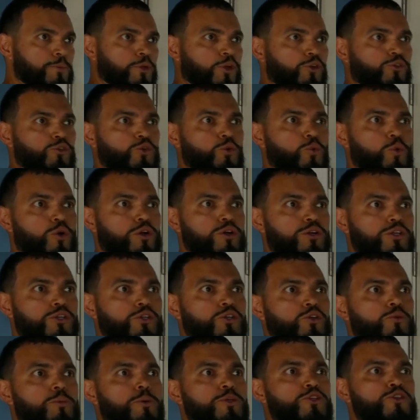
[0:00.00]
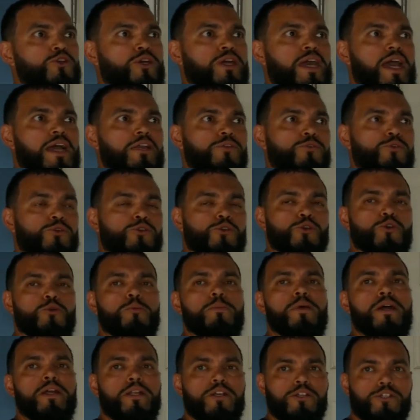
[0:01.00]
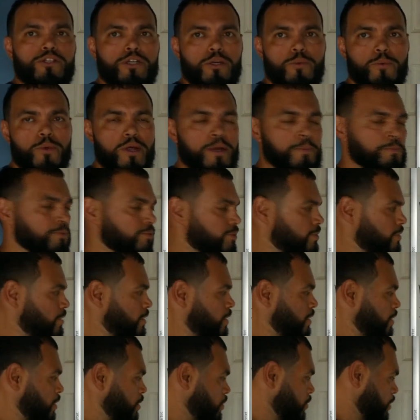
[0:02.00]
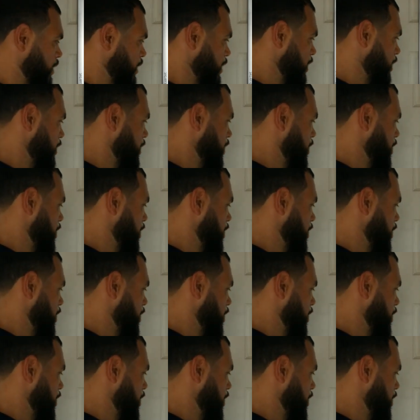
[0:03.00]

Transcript: you can do 1 or 2, but you can't do too many cheat reps, okay?